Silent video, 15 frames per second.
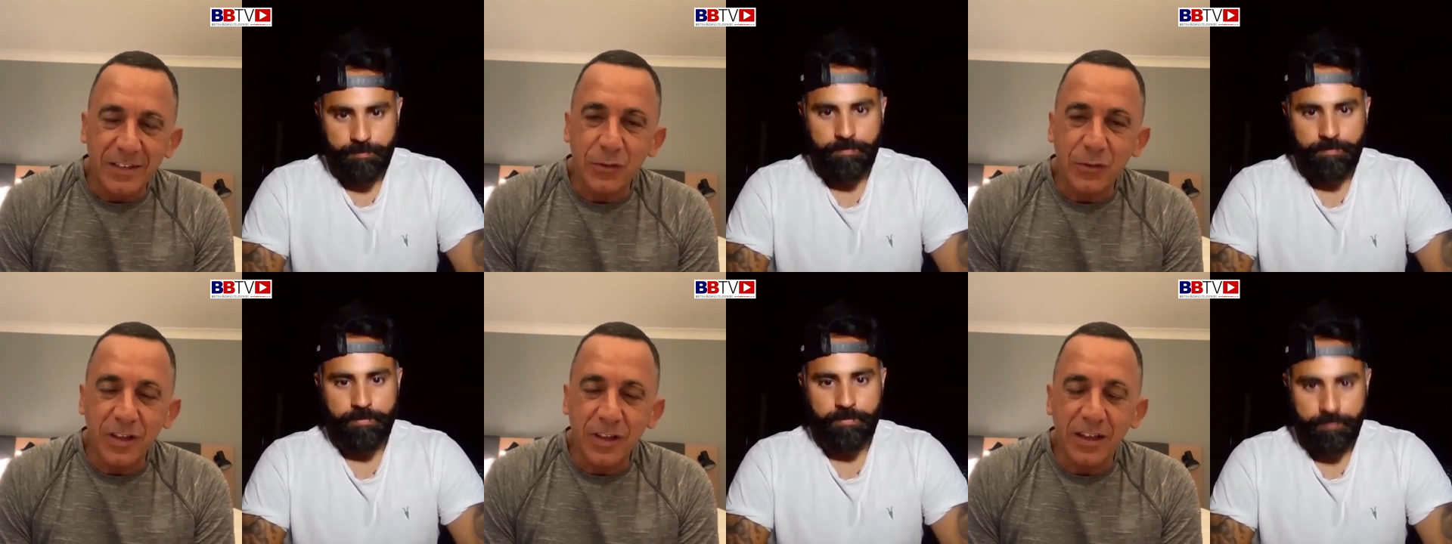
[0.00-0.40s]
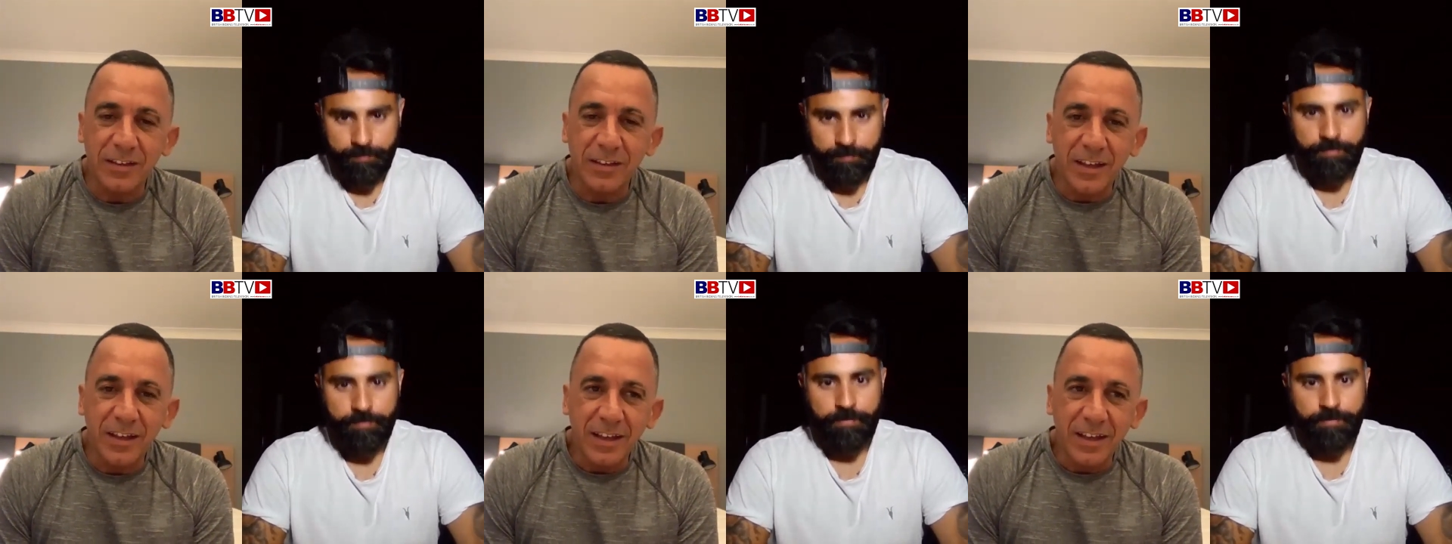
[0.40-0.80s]

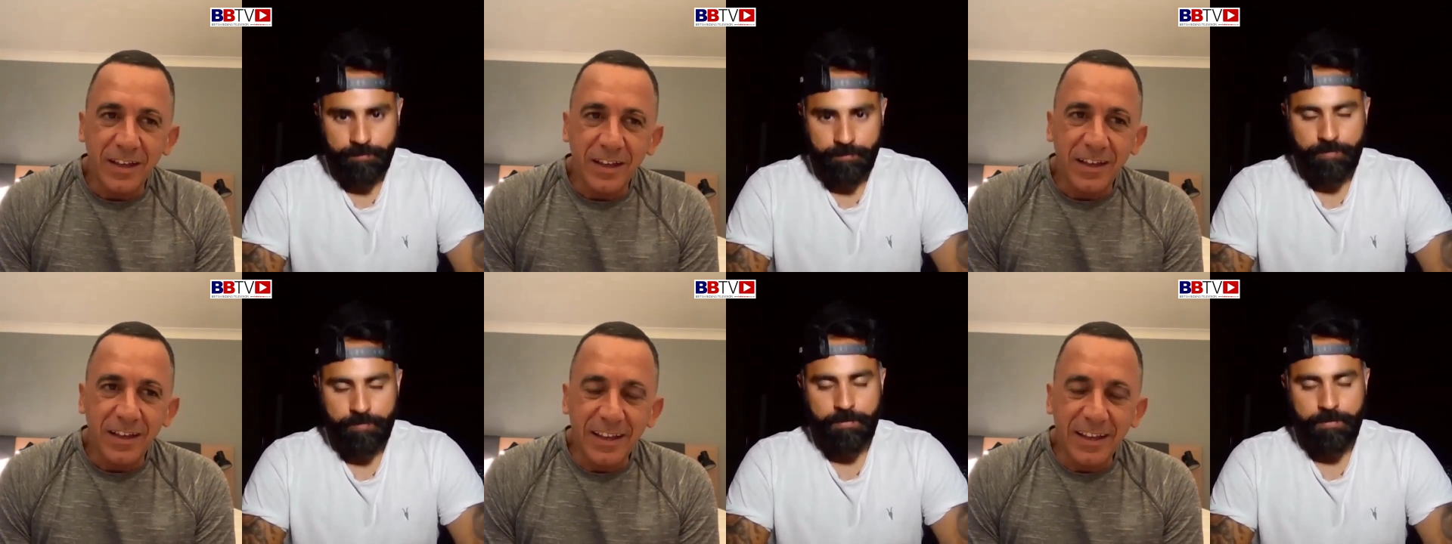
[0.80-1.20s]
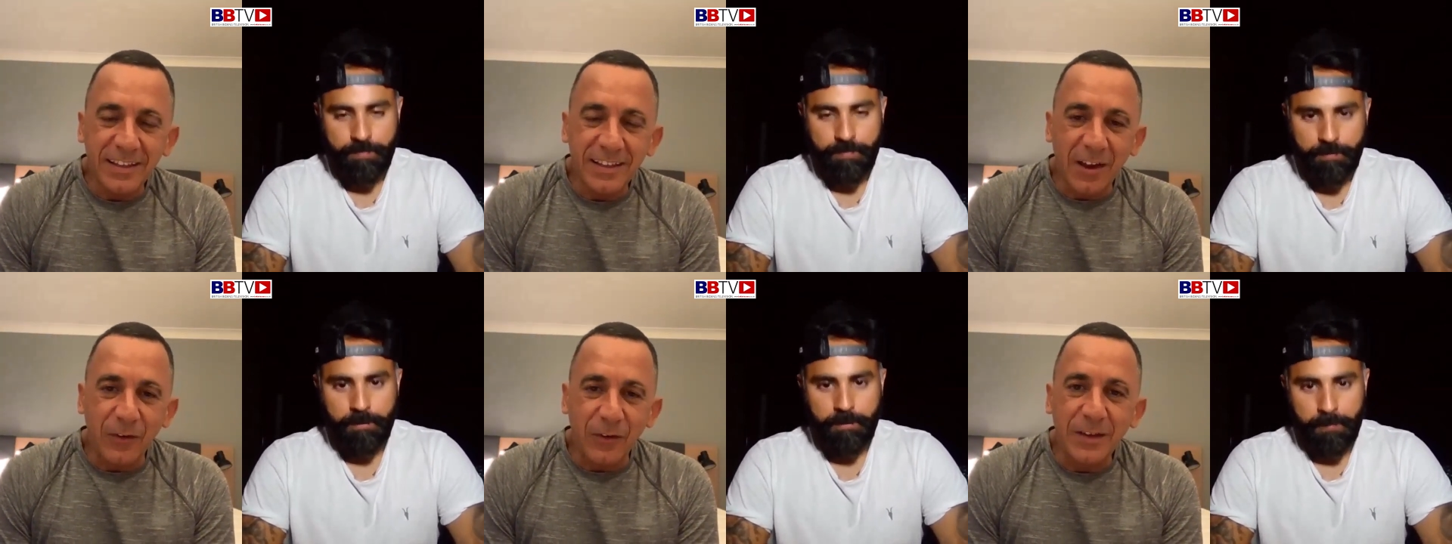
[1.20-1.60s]
Speaker 1: Sometimes in
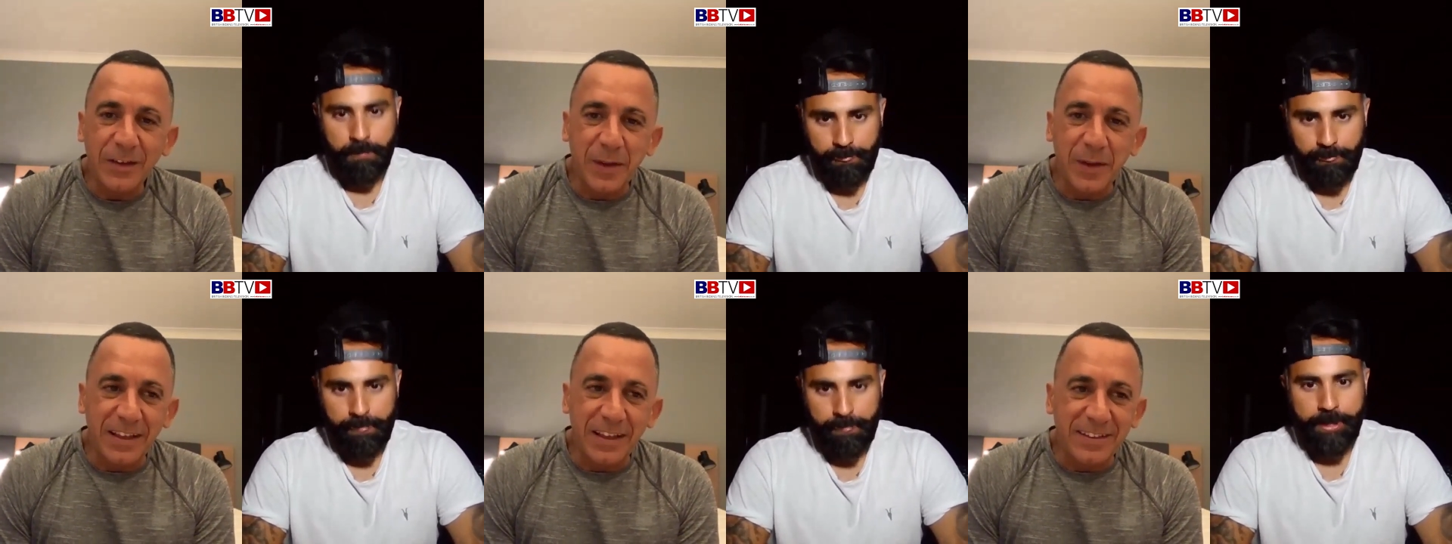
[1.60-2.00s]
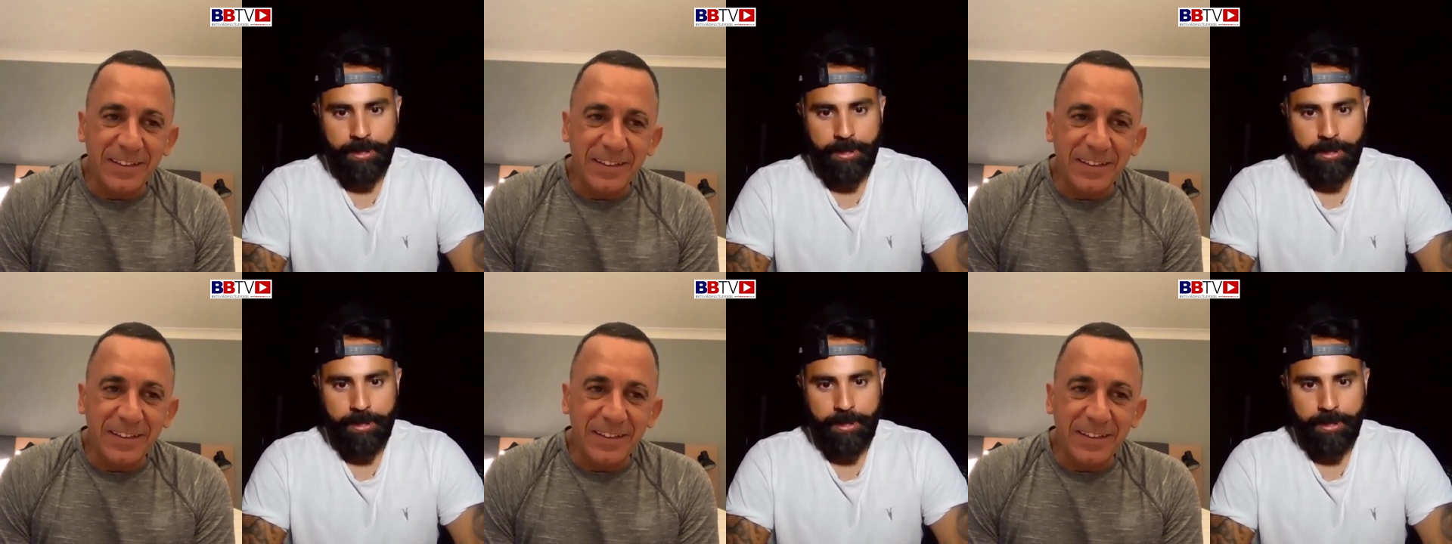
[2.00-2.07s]
that ring, mate,